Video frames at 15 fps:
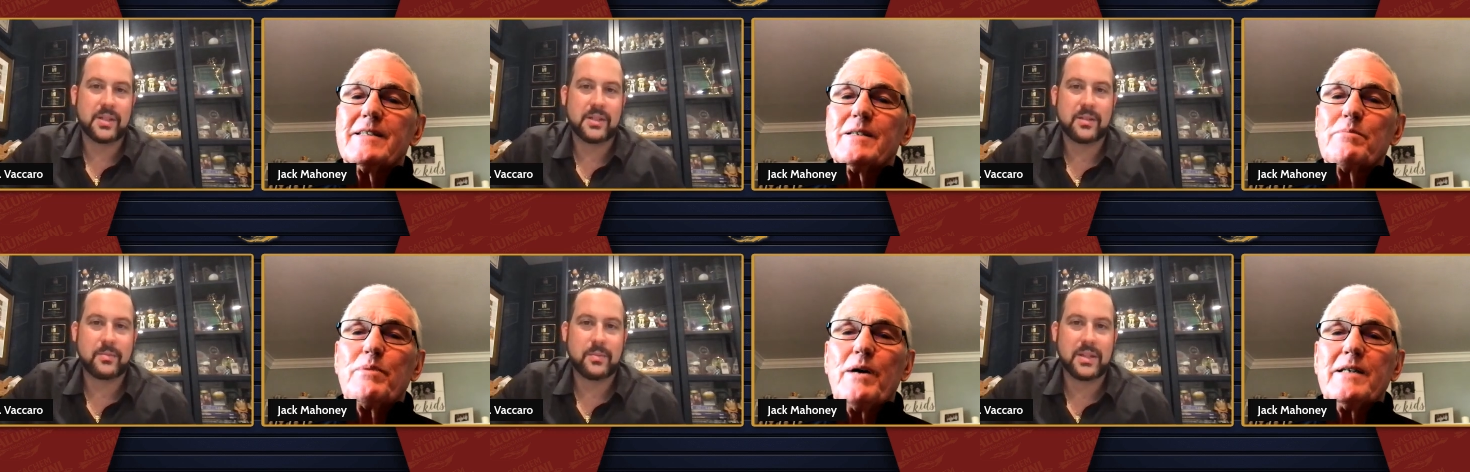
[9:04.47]
Speaker 1: Yeah,
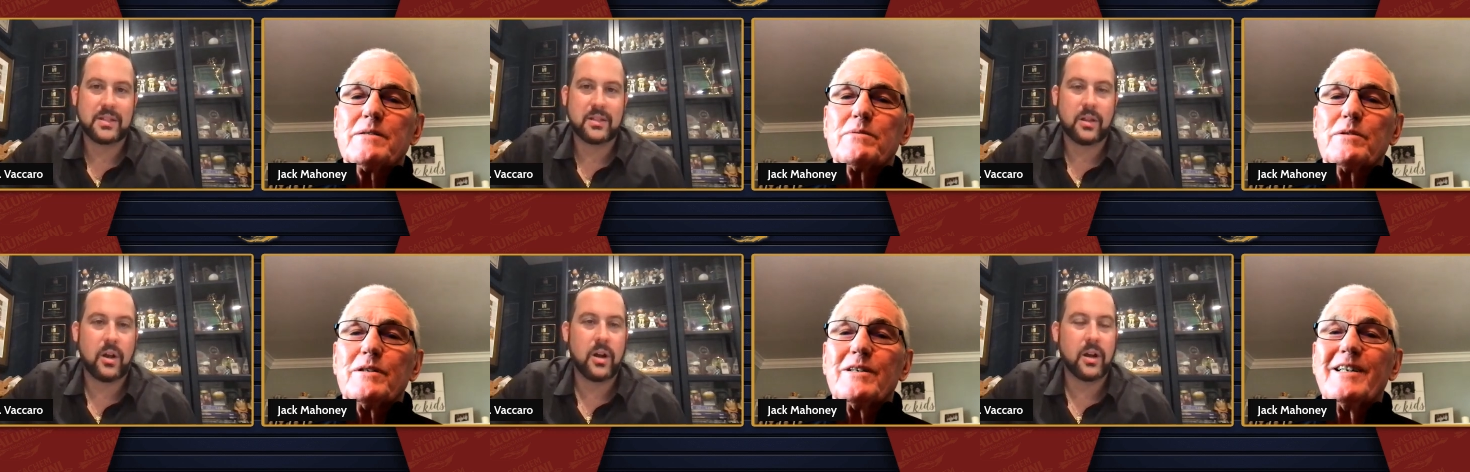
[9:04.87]
he's, impossible.
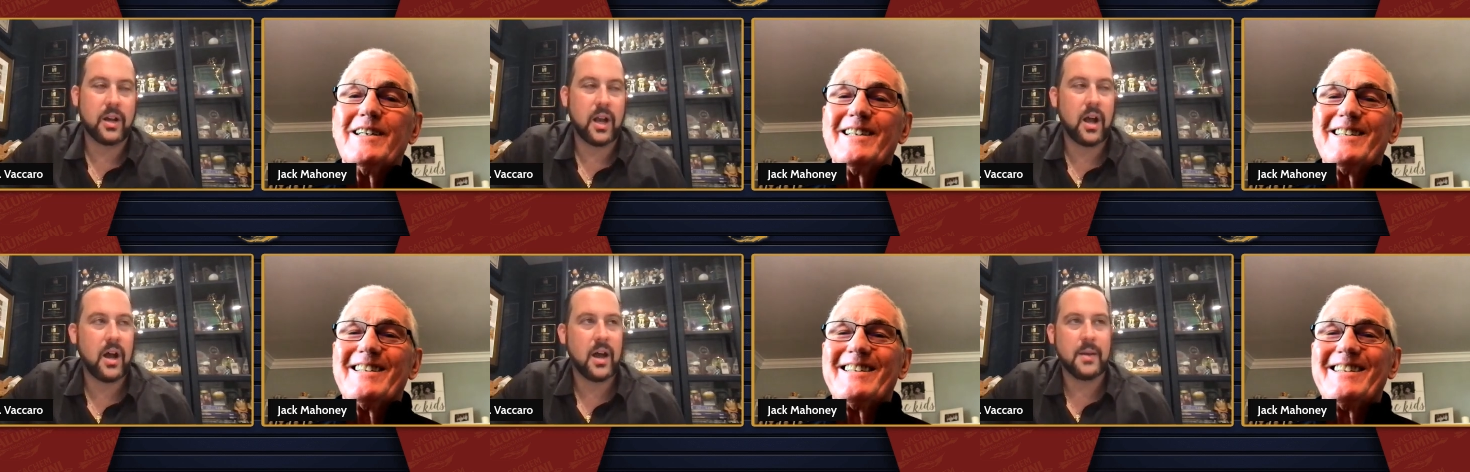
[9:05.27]
he's long
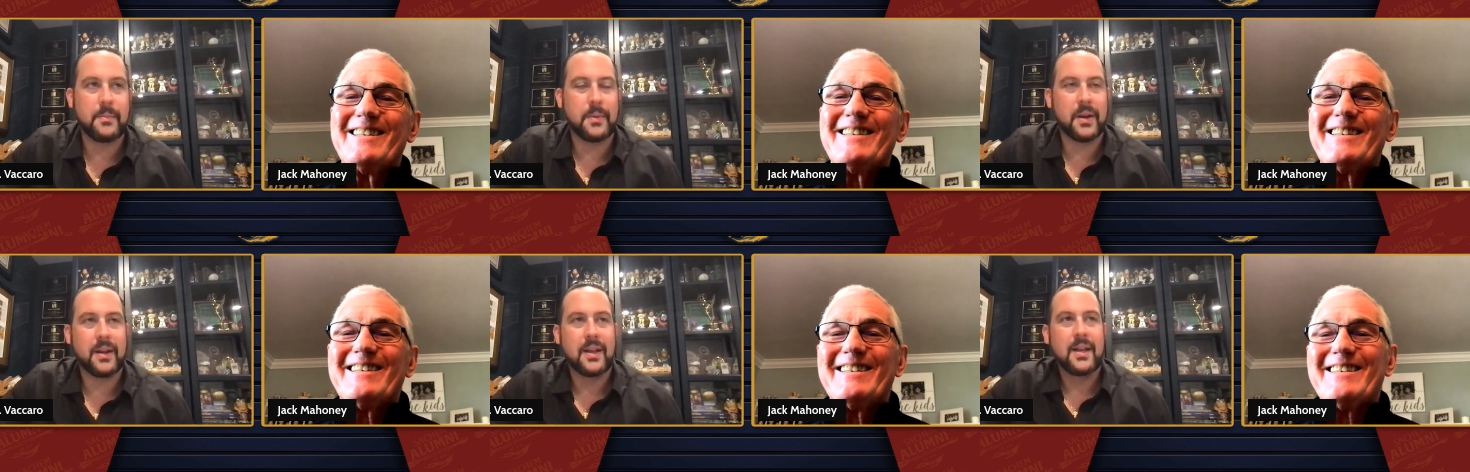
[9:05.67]
gone.
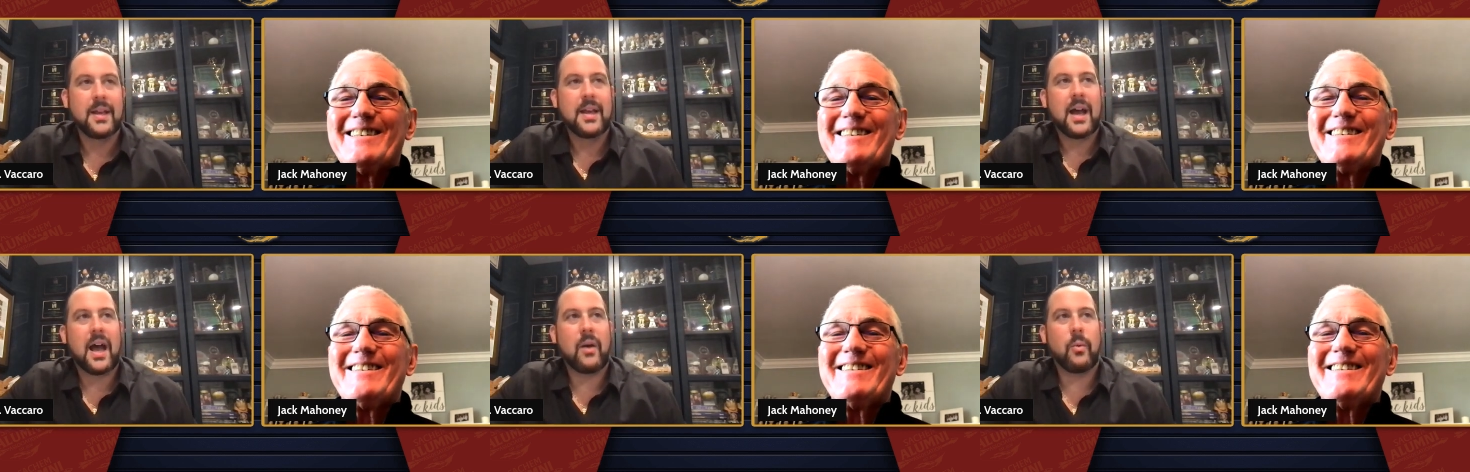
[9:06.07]
But
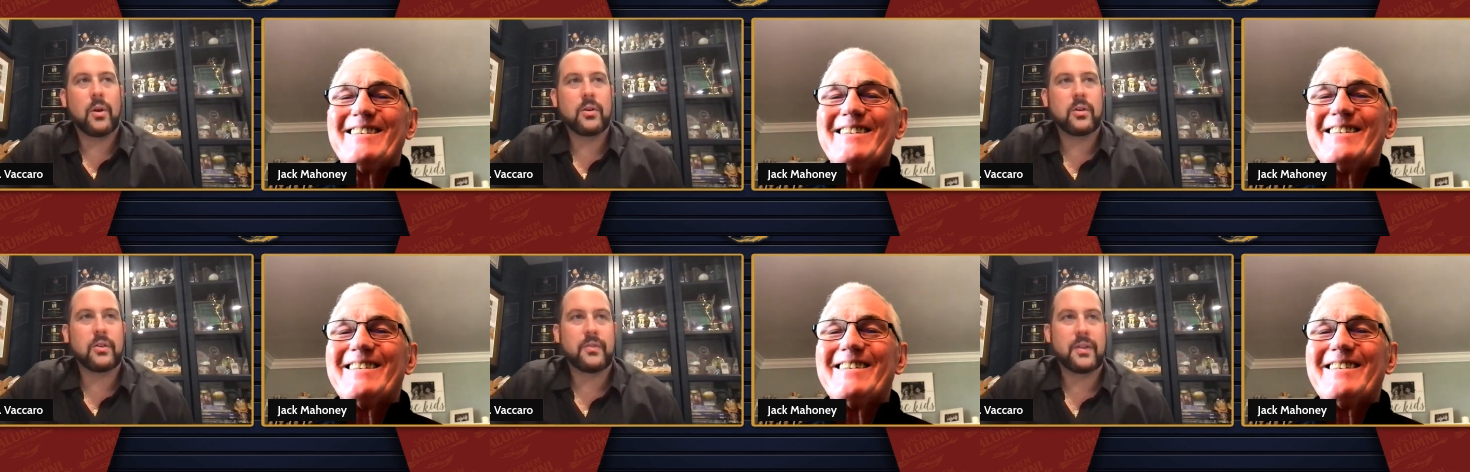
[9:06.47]
I
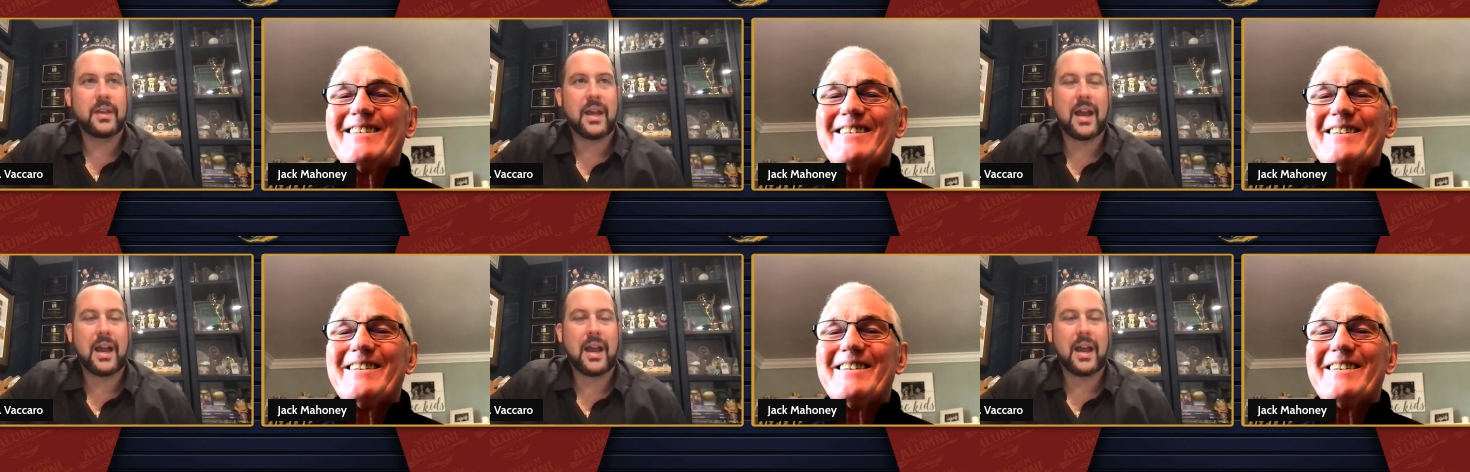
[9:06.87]
wonder if he,